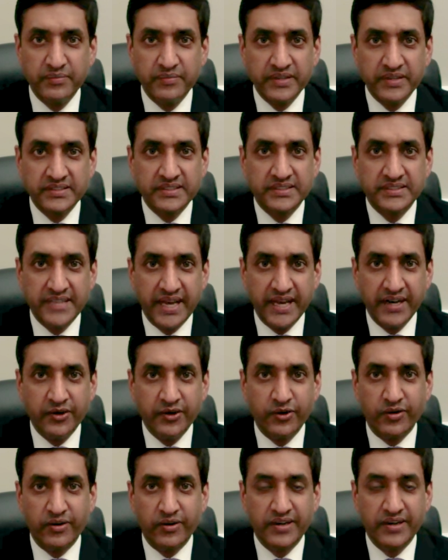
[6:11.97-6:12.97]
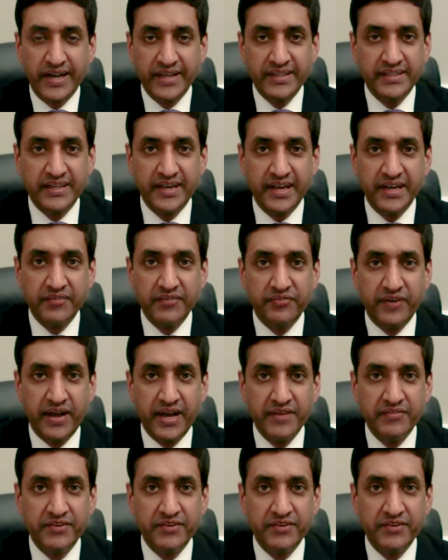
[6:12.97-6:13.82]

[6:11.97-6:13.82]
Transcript: He's a senator in 1985,